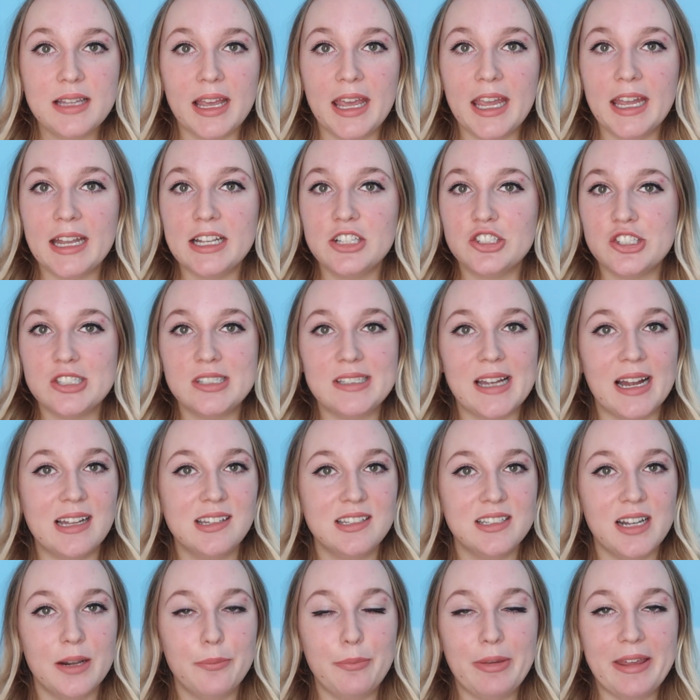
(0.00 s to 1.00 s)
it just
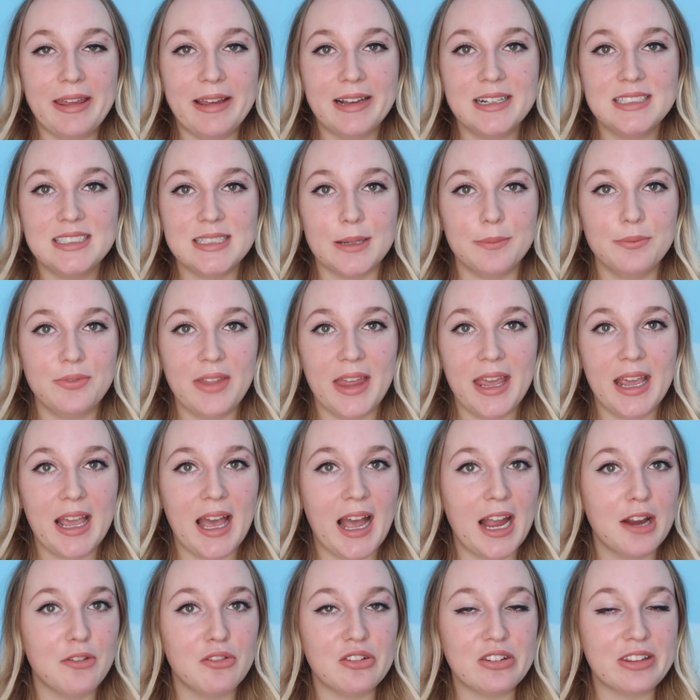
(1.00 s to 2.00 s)
ended up being something
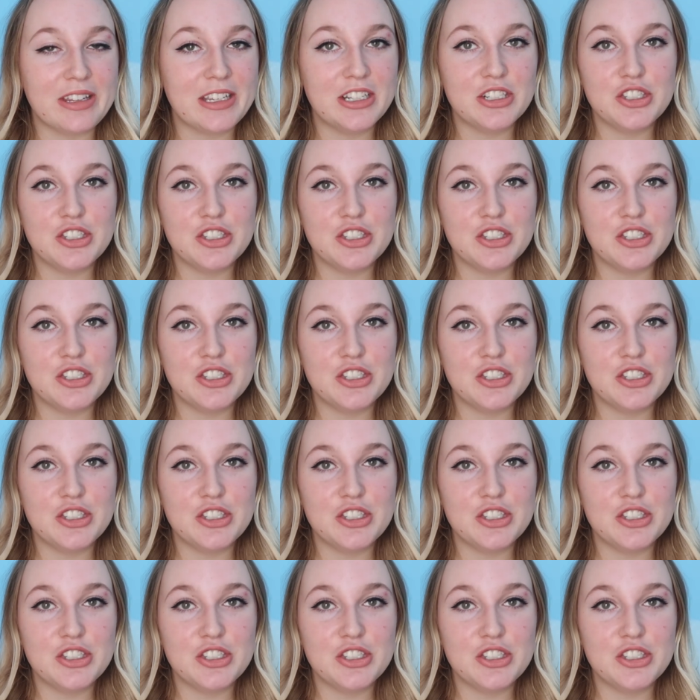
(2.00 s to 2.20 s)
I really